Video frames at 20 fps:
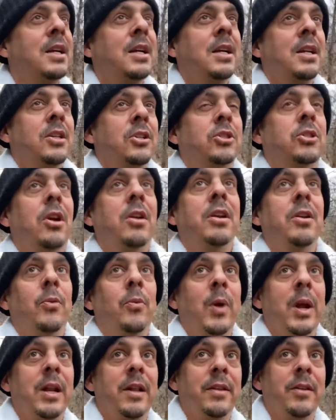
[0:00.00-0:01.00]
starting to
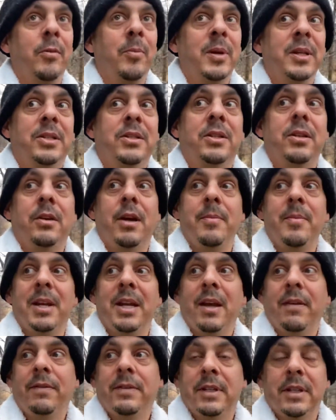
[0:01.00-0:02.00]
rain a little bit, so I may
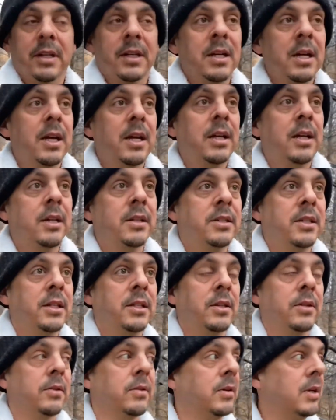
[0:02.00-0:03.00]
have to
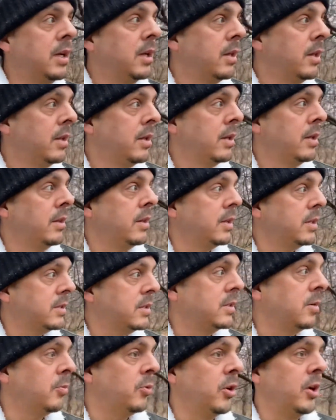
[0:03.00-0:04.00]
continue this
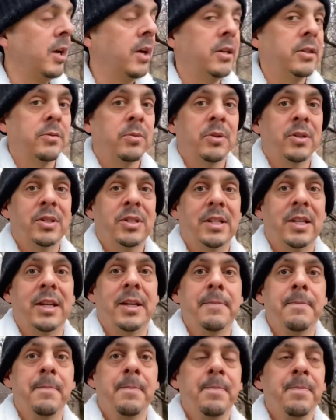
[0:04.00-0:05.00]
somewhere else. We'll see.
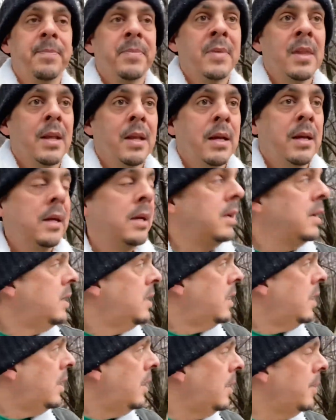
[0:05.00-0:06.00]

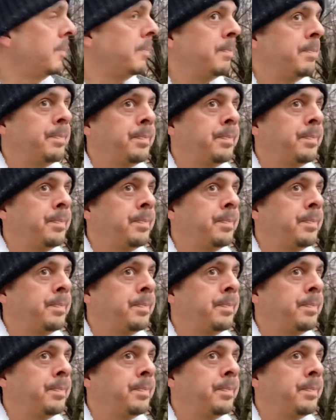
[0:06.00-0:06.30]
Um,